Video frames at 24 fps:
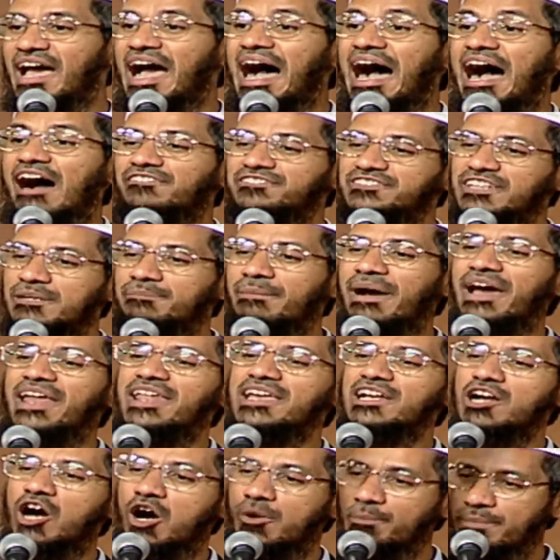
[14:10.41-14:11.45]
After
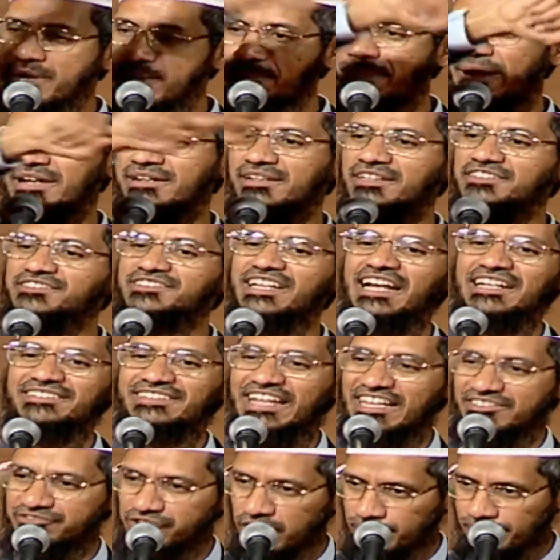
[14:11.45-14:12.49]
marrying, how many partners there,
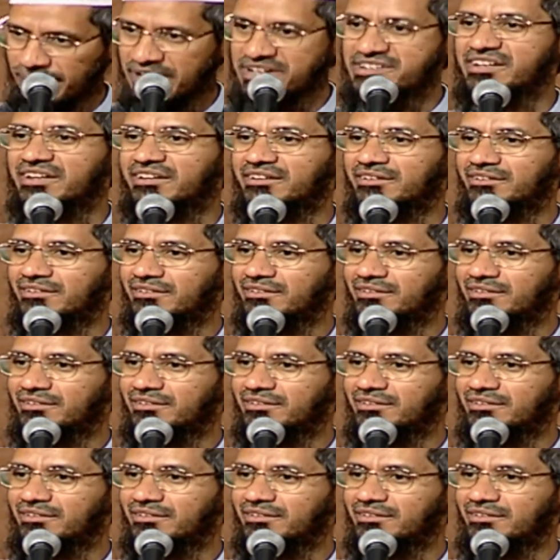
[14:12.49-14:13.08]
that's not mentioned.